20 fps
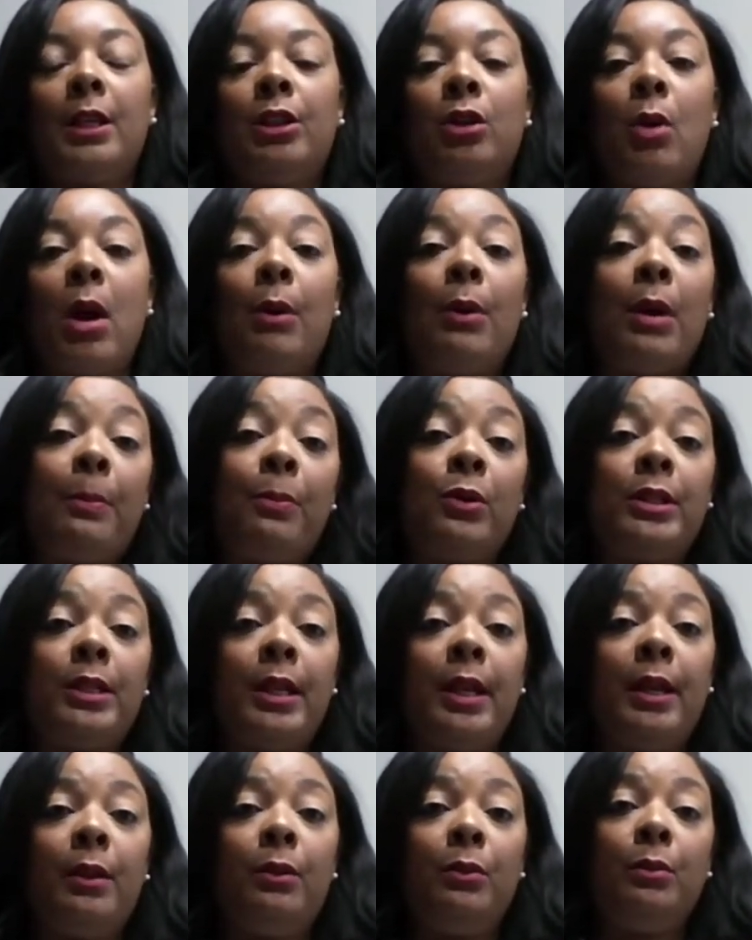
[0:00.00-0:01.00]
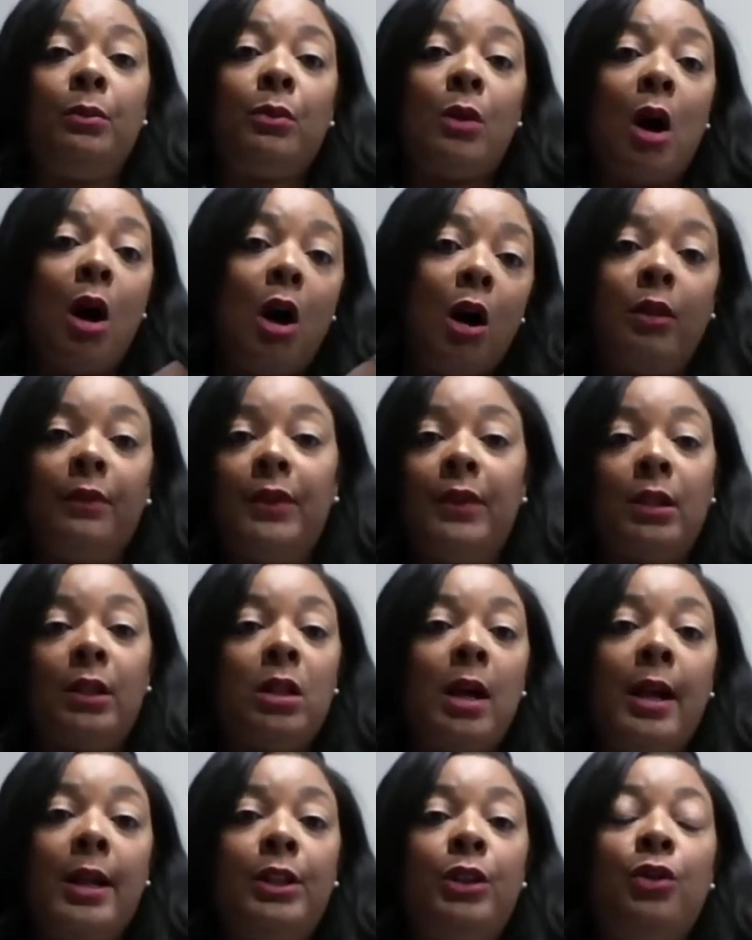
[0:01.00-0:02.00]
So I represent all of the
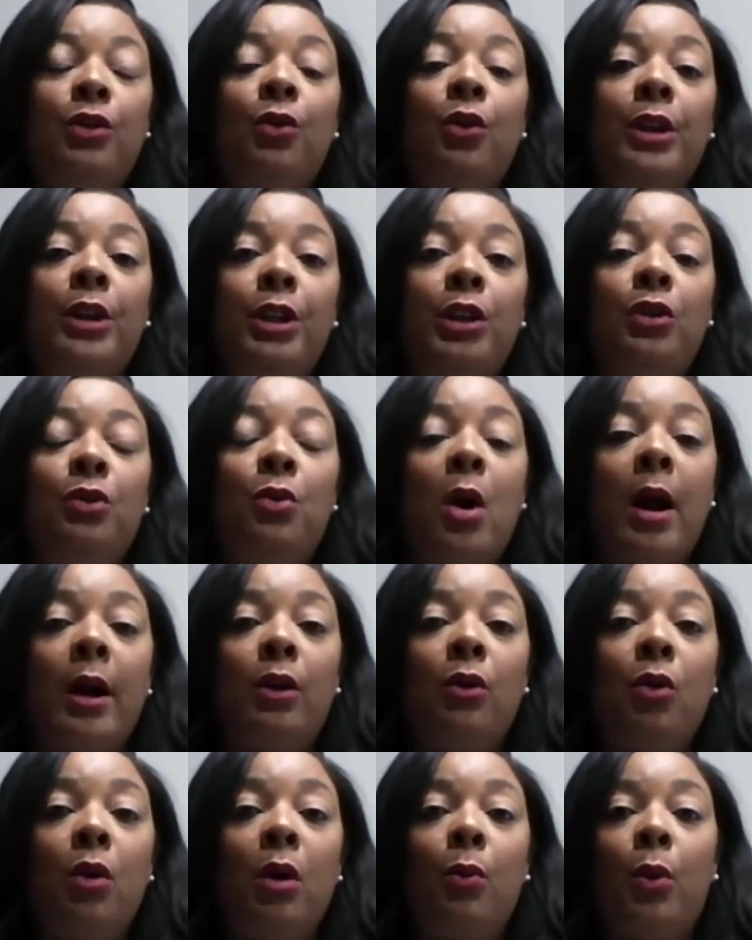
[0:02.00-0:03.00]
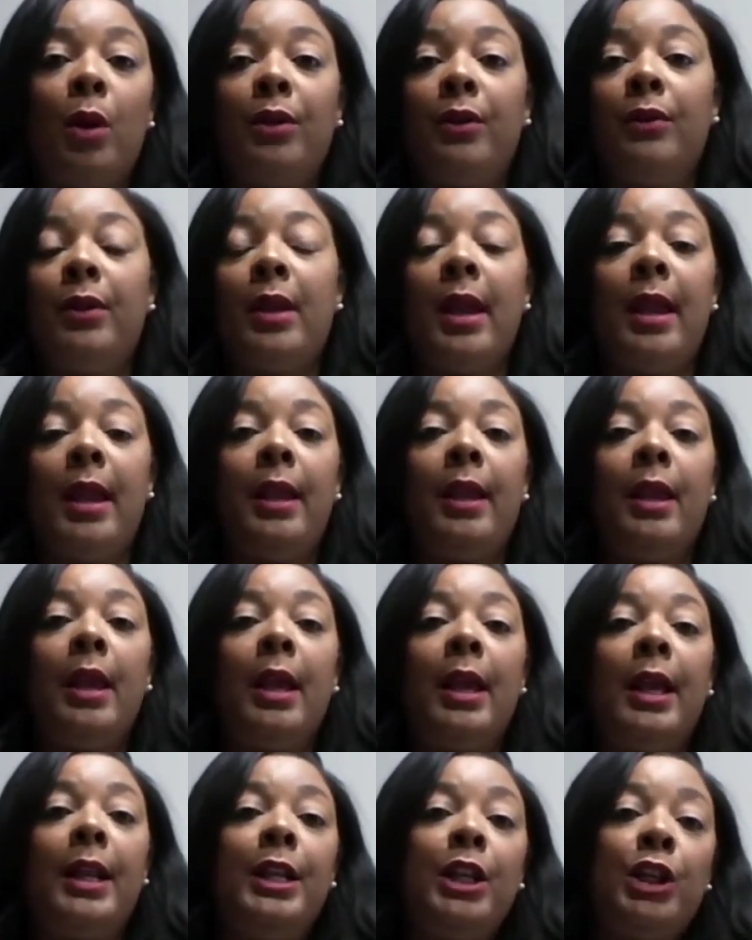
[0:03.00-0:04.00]
clients who are in DUI court, whether they
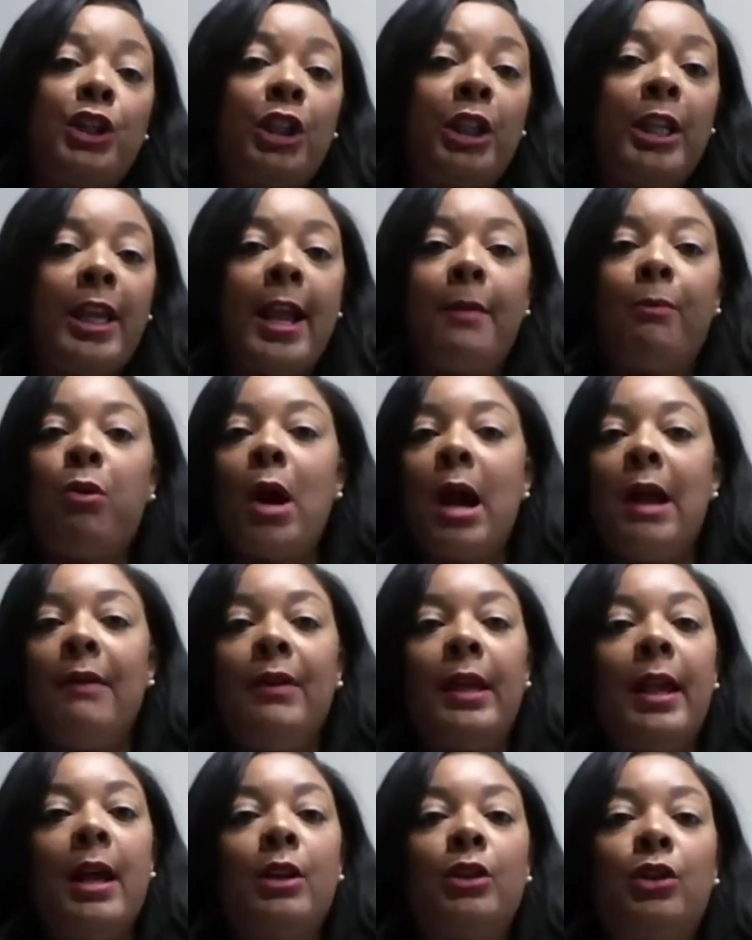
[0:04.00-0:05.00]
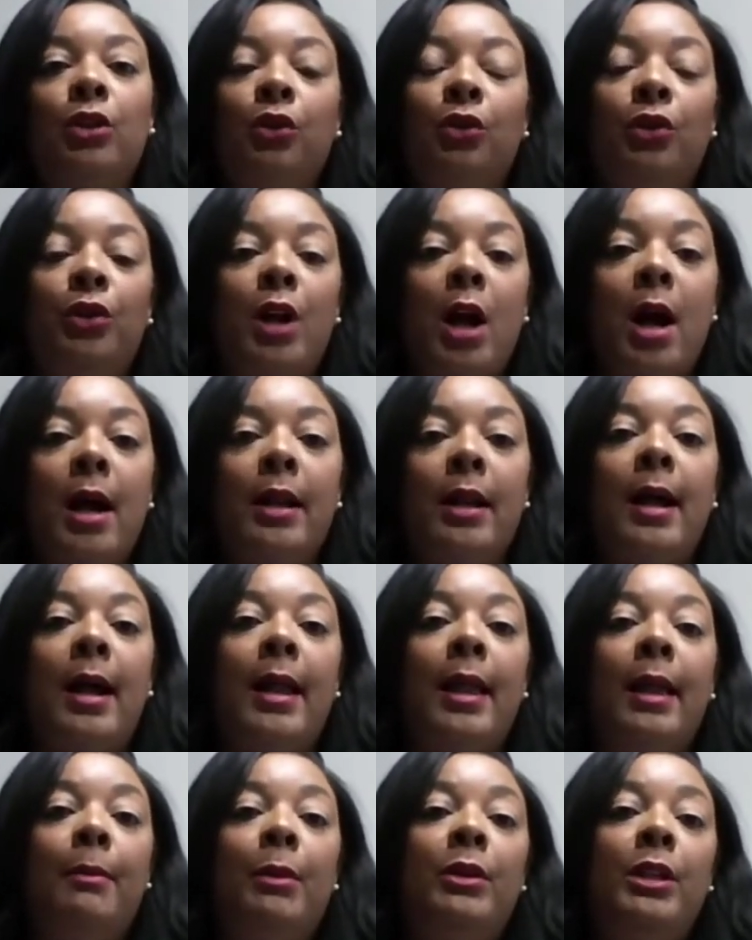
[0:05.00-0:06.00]
initially have private counsel or not.
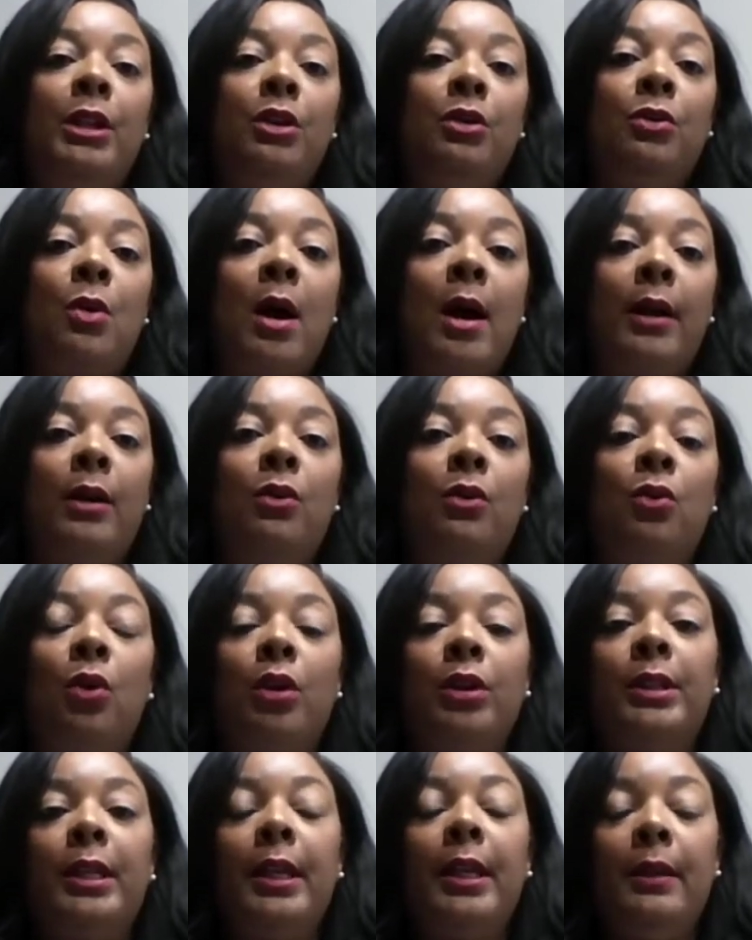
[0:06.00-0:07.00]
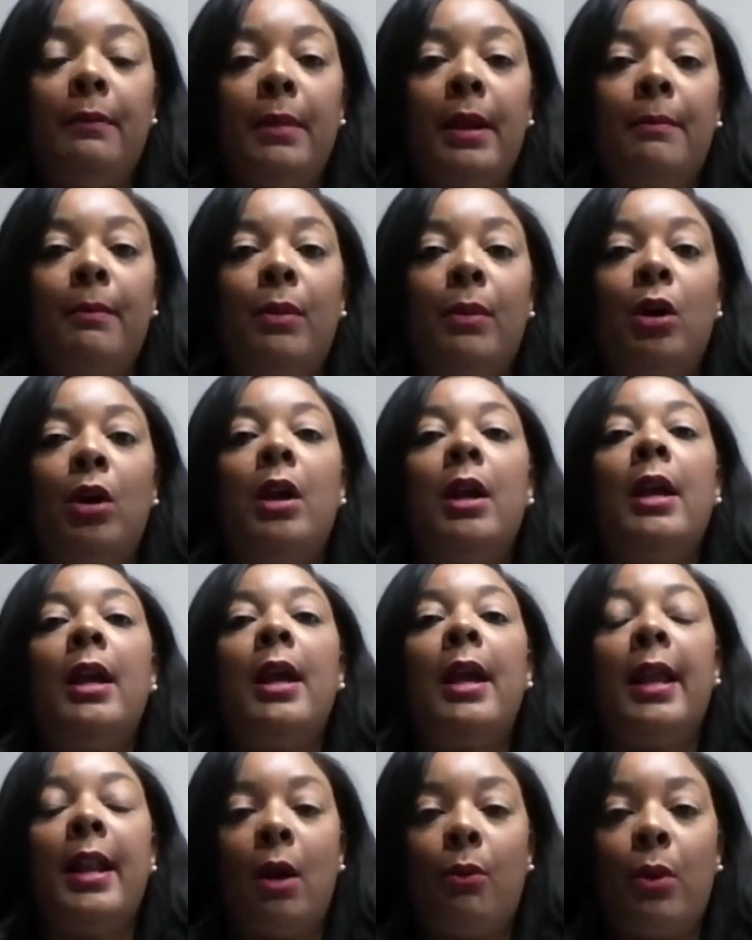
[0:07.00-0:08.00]
I am a DUI court team member
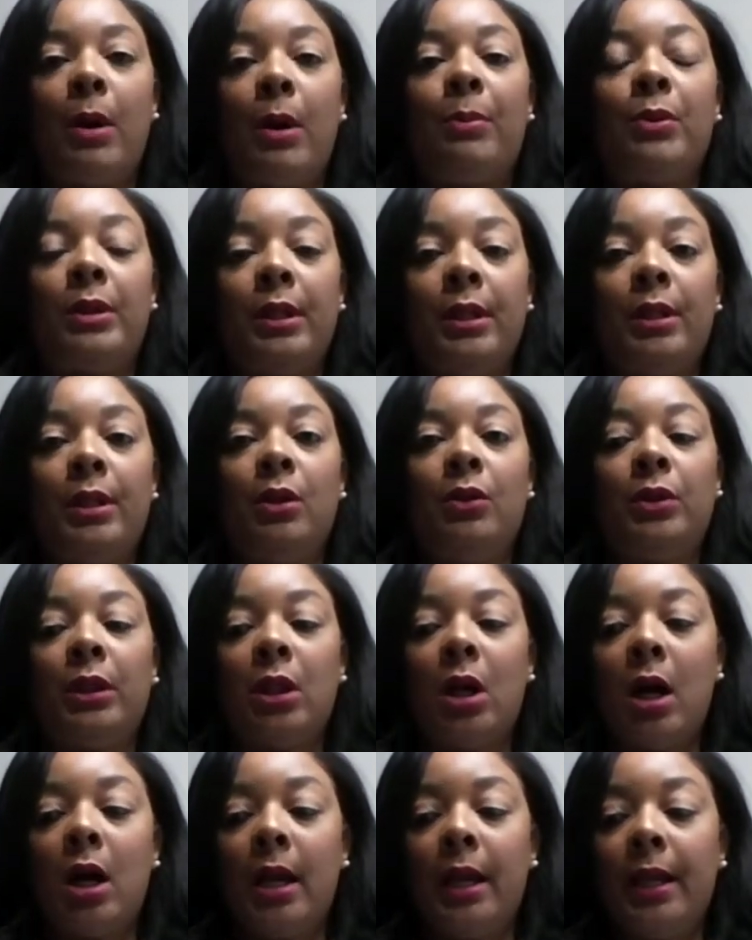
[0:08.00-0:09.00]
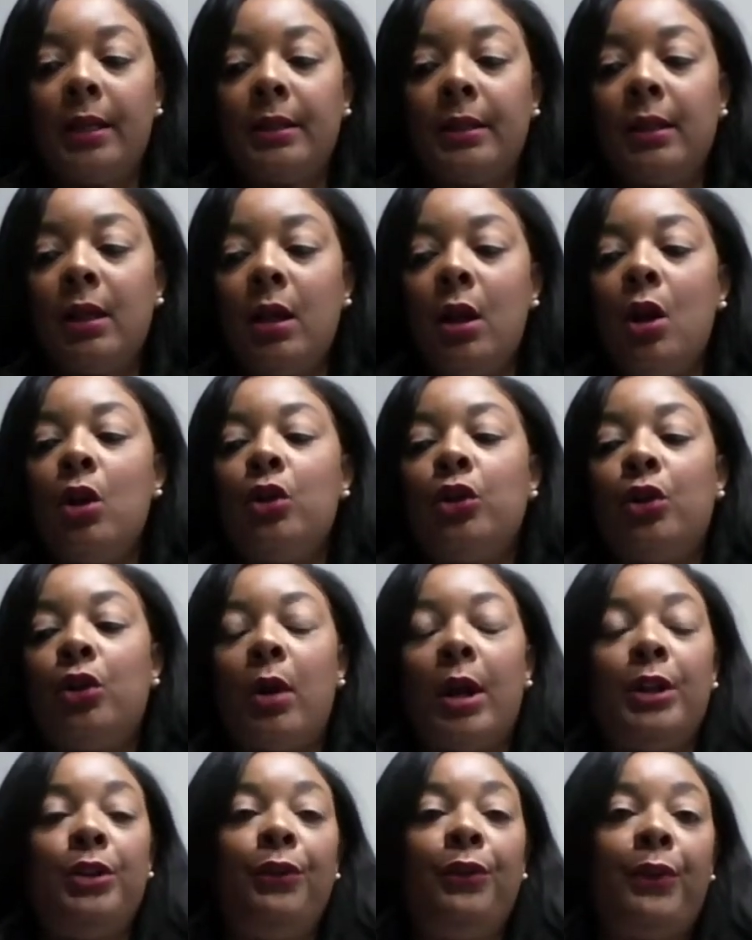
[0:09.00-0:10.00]
and I represent those clients. So
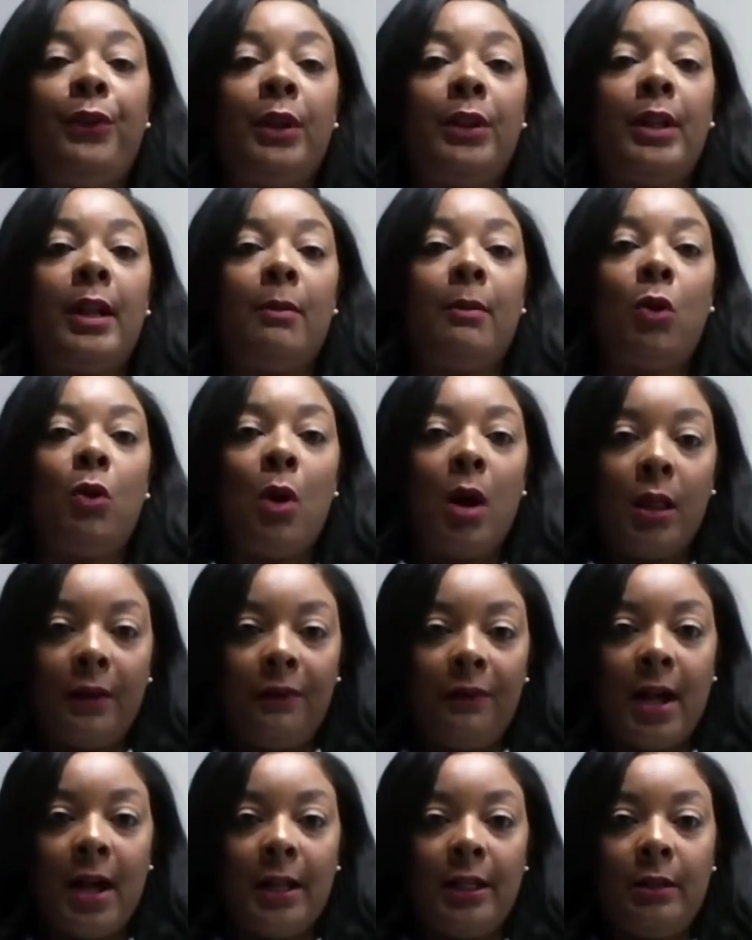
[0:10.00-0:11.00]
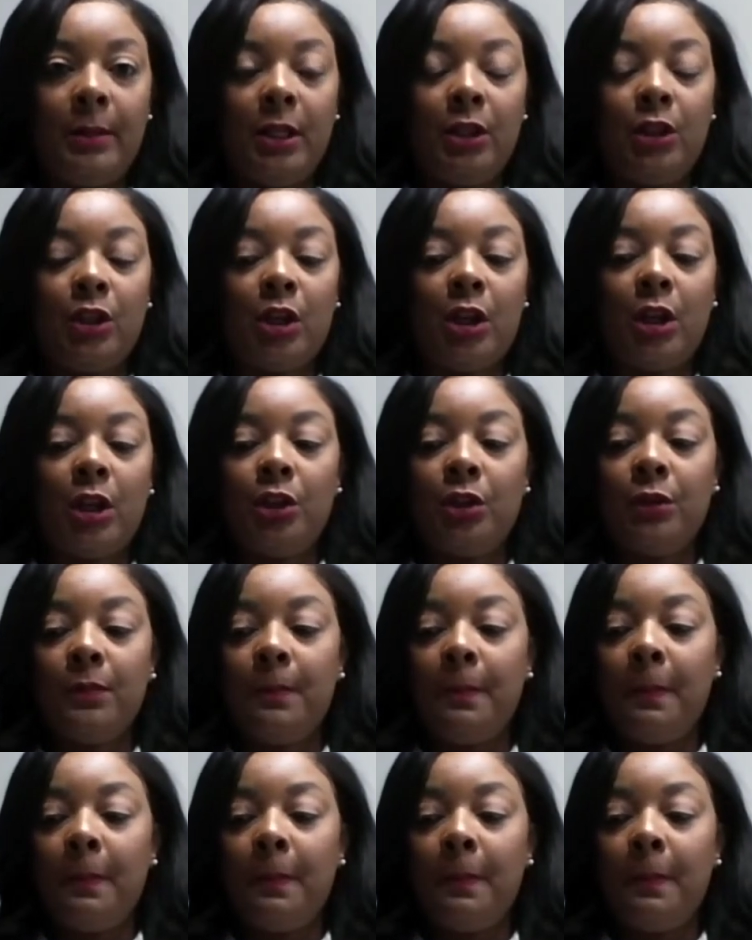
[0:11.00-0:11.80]
I do feel that I'm qualified to be judge.